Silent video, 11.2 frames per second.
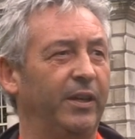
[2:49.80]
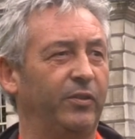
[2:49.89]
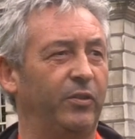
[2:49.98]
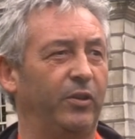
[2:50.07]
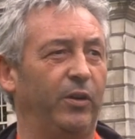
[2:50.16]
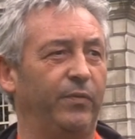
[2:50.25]

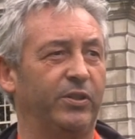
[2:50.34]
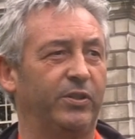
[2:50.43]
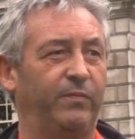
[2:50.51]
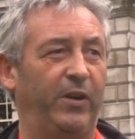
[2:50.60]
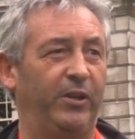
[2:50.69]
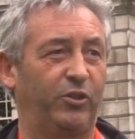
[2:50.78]
to the office.
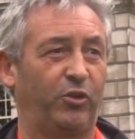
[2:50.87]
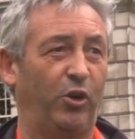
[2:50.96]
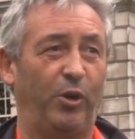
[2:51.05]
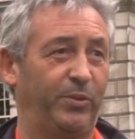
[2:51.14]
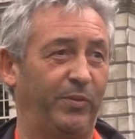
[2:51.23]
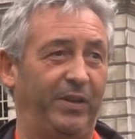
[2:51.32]
Various
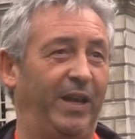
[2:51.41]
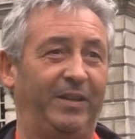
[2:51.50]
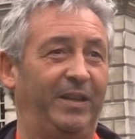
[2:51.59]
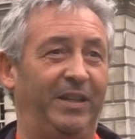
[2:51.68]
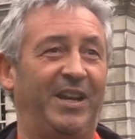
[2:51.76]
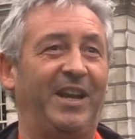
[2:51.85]
crops of
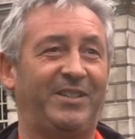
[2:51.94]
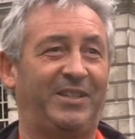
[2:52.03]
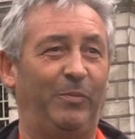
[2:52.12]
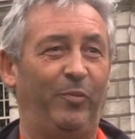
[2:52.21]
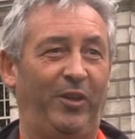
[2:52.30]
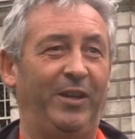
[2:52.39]
the exact
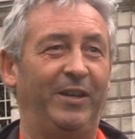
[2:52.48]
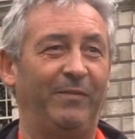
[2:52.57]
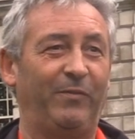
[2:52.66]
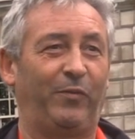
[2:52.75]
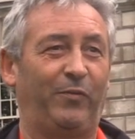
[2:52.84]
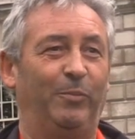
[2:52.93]
same thing.
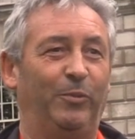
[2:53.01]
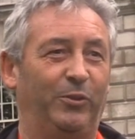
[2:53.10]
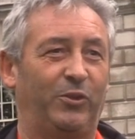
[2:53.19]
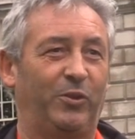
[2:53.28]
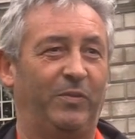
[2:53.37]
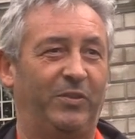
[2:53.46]
Every frame
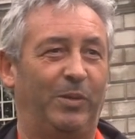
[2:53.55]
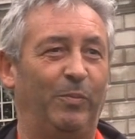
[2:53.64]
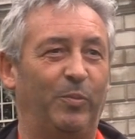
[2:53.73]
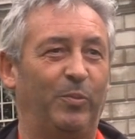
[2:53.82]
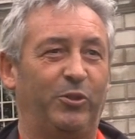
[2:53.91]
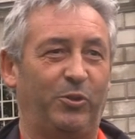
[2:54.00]
looks the
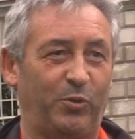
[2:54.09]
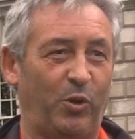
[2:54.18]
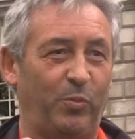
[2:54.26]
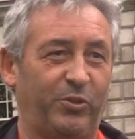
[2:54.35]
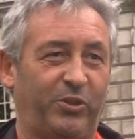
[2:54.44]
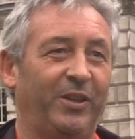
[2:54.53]
similar because it was
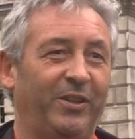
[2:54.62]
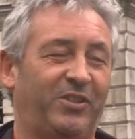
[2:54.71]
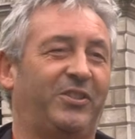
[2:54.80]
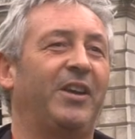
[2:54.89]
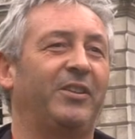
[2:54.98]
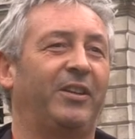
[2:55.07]
almost
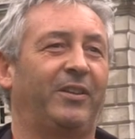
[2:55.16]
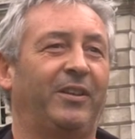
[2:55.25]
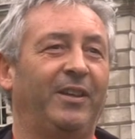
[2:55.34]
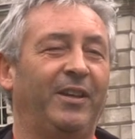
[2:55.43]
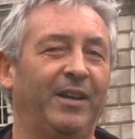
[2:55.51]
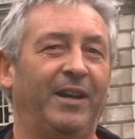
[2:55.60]
static.
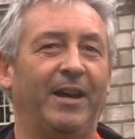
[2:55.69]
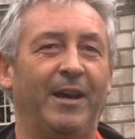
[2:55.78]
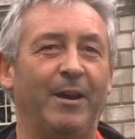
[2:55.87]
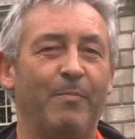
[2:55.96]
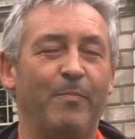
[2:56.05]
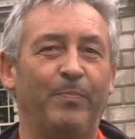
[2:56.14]

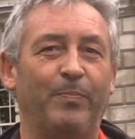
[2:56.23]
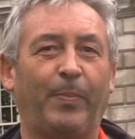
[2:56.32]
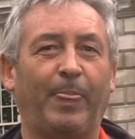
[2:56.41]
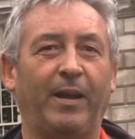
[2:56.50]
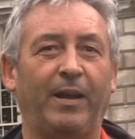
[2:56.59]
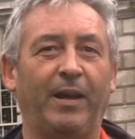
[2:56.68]

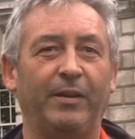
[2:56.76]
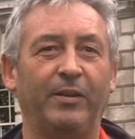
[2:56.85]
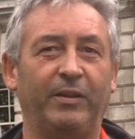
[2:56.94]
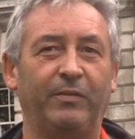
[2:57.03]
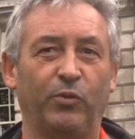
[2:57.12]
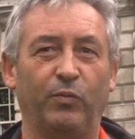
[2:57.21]

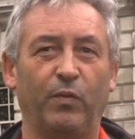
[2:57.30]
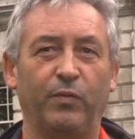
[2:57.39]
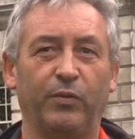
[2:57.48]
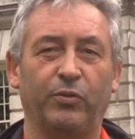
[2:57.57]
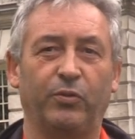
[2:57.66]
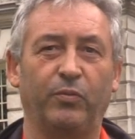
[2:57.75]
And I drove
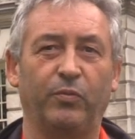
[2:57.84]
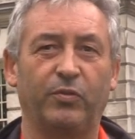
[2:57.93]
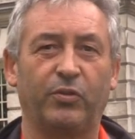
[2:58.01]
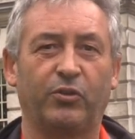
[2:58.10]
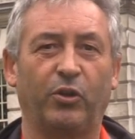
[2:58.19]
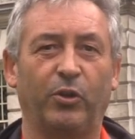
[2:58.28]
over
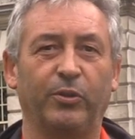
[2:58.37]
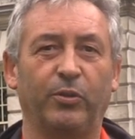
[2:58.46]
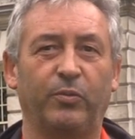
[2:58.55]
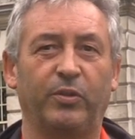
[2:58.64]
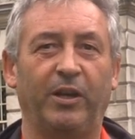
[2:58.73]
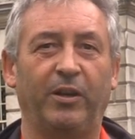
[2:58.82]
to Stormont
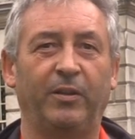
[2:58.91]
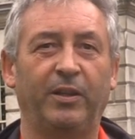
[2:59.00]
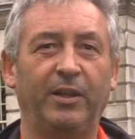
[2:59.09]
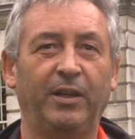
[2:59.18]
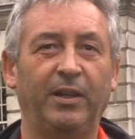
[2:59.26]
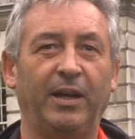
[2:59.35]
Hotel
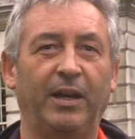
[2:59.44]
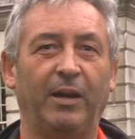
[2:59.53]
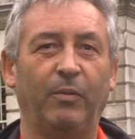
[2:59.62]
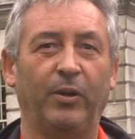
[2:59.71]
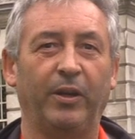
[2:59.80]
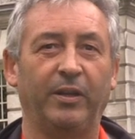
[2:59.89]

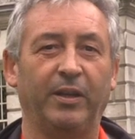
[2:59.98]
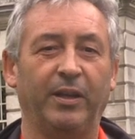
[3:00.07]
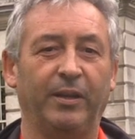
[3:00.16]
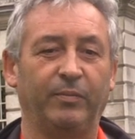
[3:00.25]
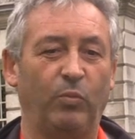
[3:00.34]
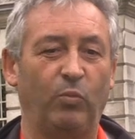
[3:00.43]
where
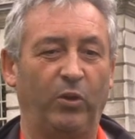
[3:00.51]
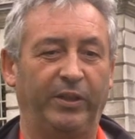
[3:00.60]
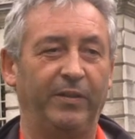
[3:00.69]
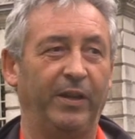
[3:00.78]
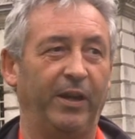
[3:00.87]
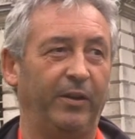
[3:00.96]
I walked
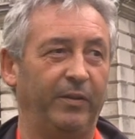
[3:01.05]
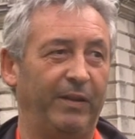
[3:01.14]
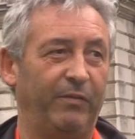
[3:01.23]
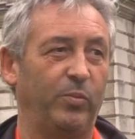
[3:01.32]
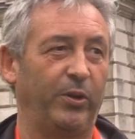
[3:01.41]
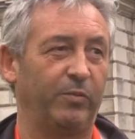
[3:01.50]
in there and
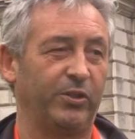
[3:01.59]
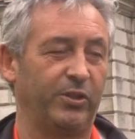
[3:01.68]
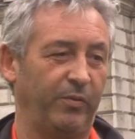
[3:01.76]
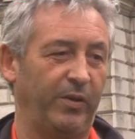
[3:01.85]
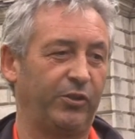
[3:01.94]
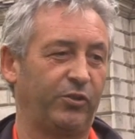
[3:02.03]
everybody was
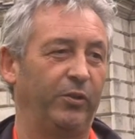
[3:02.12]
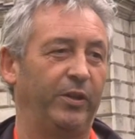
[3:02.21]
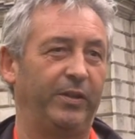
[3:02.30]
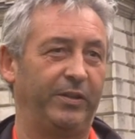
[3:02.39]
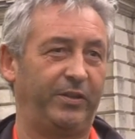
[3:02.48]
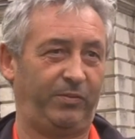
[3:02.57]
in the restaurant
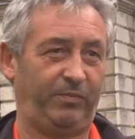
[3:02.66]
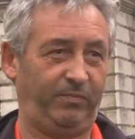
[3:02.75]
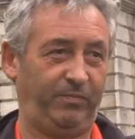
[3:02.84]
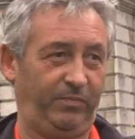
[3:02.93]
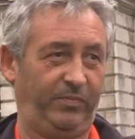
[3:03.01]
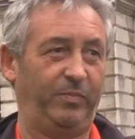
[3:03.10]
and this...
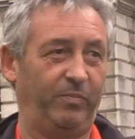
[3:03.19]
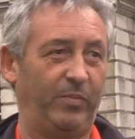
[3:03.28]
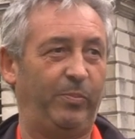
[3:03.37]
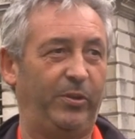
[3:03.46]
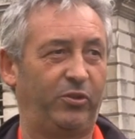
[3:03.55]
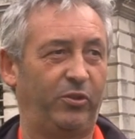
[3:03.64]

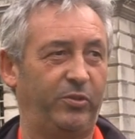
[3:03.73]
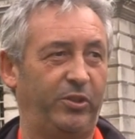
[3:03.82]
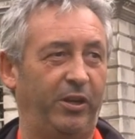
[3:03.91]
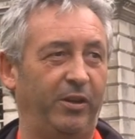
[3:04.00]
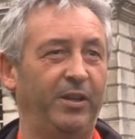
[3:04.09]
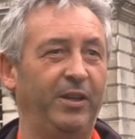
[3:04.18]
My picture was
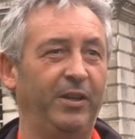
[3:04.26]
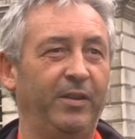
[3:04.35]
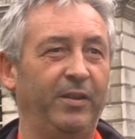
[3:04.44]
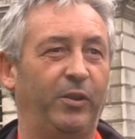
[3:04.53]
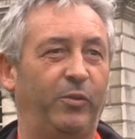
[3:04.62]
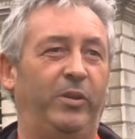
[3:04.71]
there,
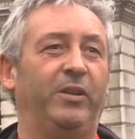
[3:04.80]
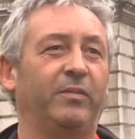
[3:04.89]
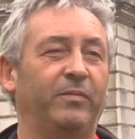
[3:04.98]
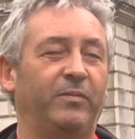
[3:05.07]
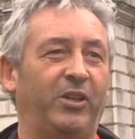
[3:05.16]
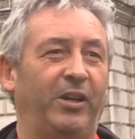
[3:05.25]
the Queen
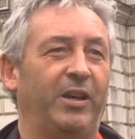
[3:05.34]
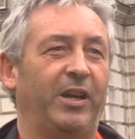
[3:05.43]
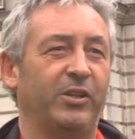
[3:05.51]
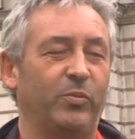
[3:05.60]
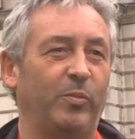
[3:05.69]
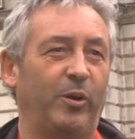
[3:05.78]
shaking
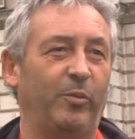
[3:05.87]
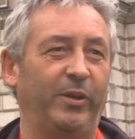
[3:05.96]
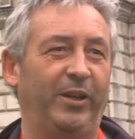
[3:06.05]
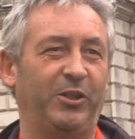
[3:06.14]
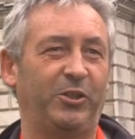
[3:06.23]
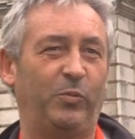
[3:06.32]
hands with Martin
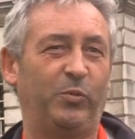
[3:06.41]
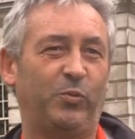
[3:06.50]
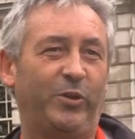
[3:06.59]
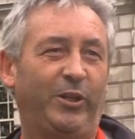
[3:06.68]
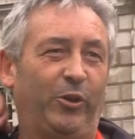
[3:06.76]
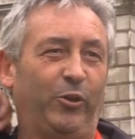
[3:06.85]
McGuinness. It was
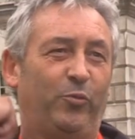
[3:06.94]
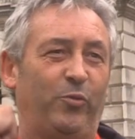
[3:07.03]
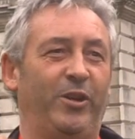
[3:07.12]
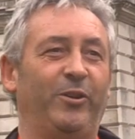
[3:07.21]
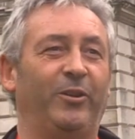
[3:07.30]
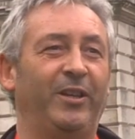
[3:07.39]
really
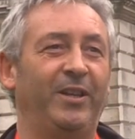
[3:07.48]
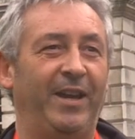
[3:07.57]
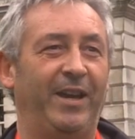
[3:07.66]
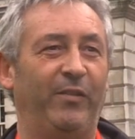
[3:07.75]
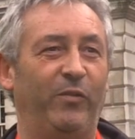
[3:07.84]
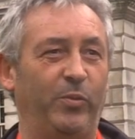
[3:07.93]
unreal,
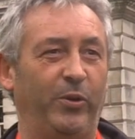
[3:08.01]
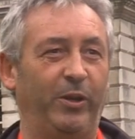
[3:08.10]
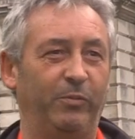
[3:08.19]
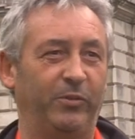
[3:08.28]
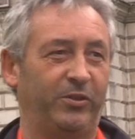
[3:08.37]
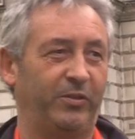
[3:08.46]
and
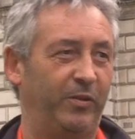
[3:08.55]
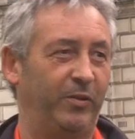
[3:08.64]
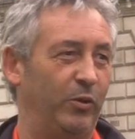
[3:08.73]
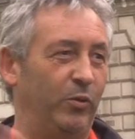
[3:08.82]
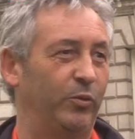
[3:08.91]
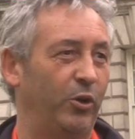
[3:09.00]
everybody was,
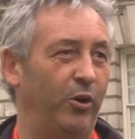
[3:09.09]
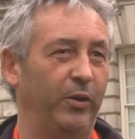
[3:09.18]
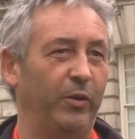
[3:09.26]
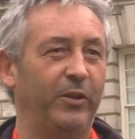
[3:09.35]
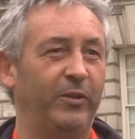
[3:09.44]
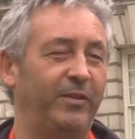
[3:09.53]
you know,
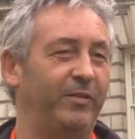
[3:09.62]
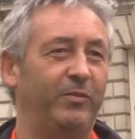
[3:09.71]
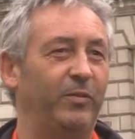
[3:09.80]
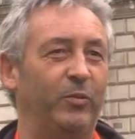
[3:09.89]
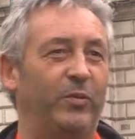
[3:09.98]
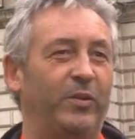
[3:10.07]
talking. Oh,
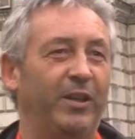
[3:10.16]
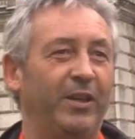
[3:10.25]
you know,